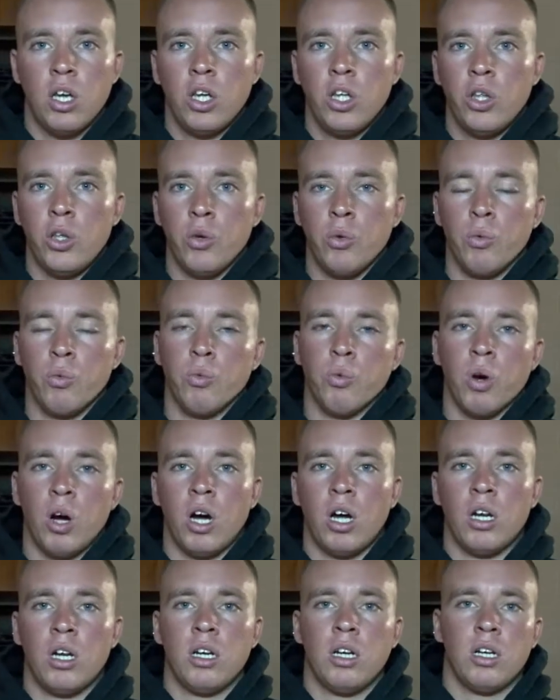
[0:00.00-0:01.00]
you
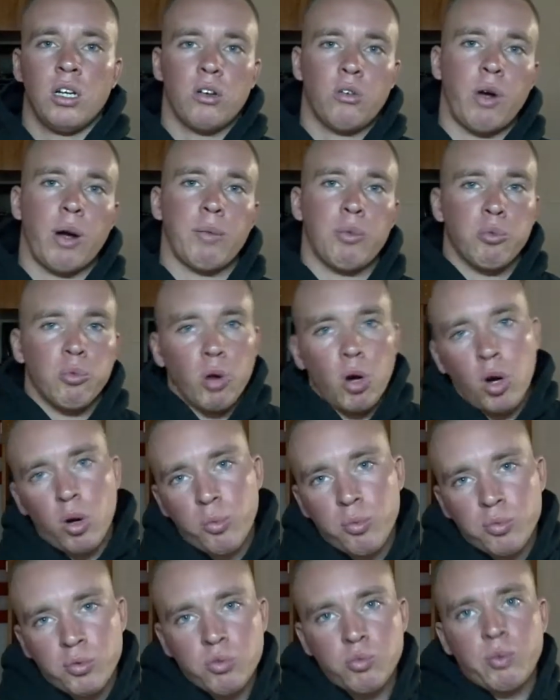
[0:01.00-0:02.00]
run, grab a
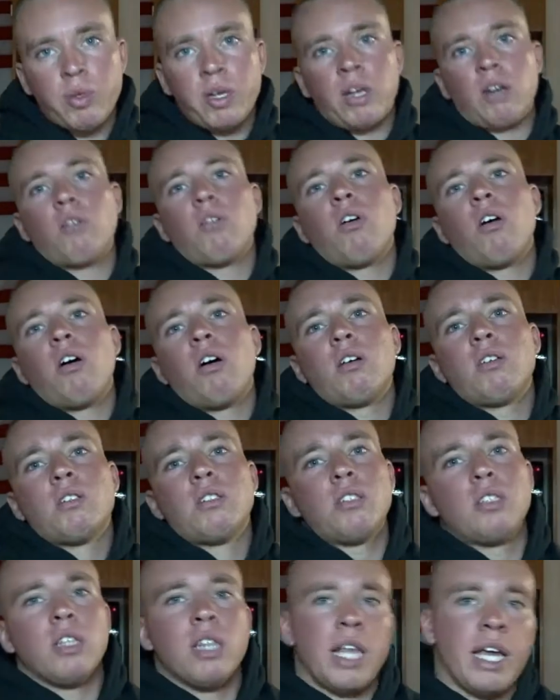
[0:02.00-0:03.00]
rope, swing
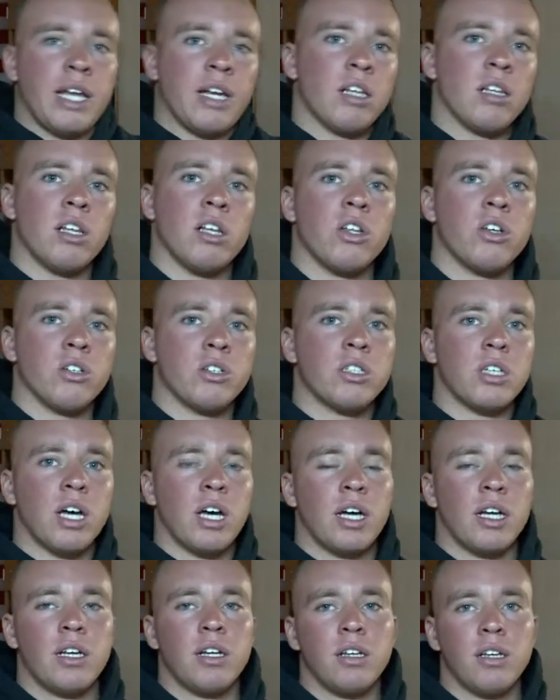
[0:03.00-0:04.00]
across, land on the other
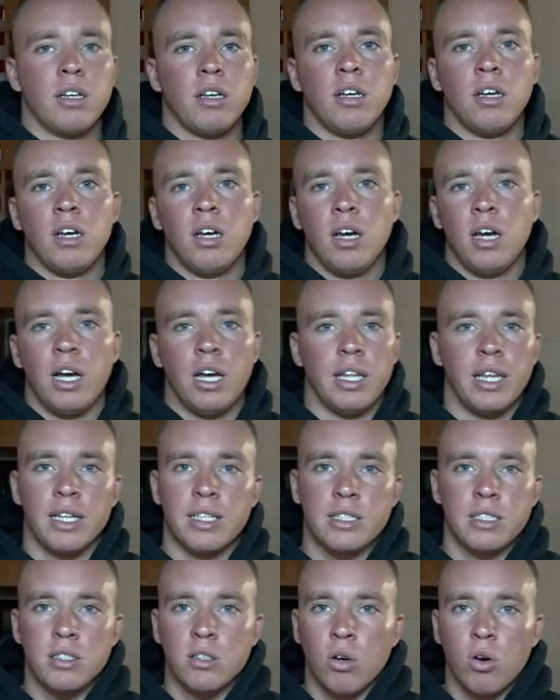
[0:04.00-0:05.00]
side, and
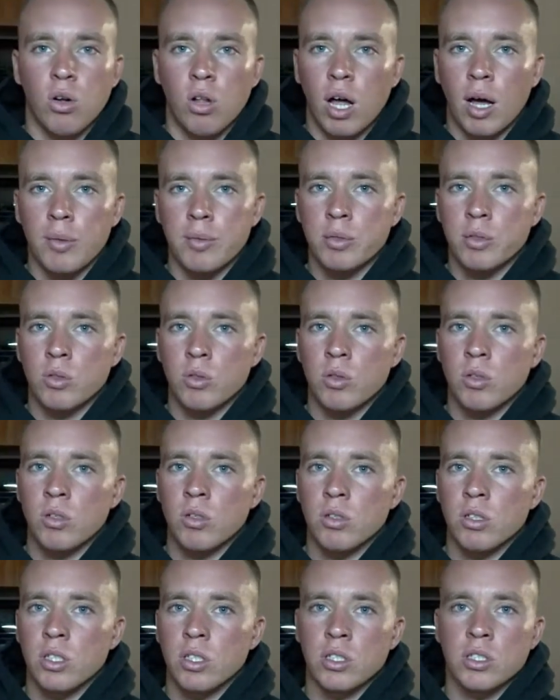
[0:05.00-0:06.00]
that's the whole
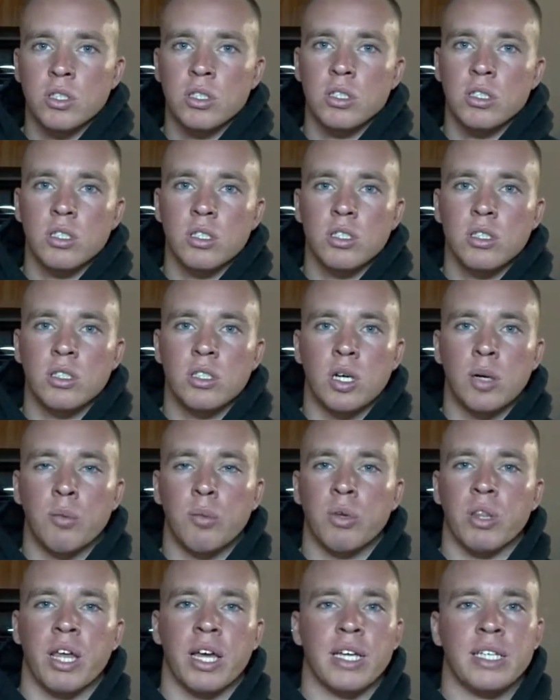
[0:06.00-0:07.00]
obstacle. There's some
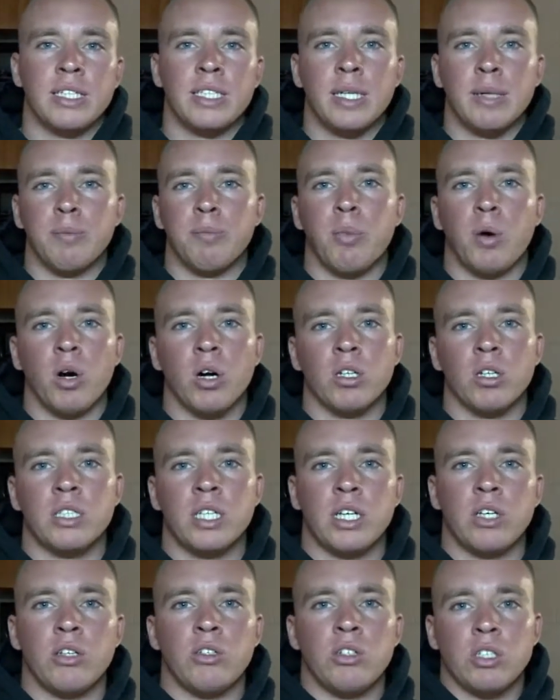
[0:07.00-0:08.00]
with like dip bars
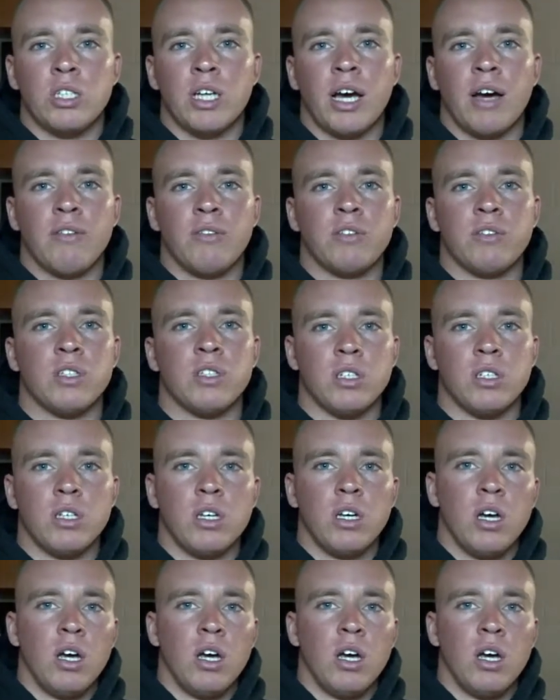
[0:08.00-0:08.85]
that you just have to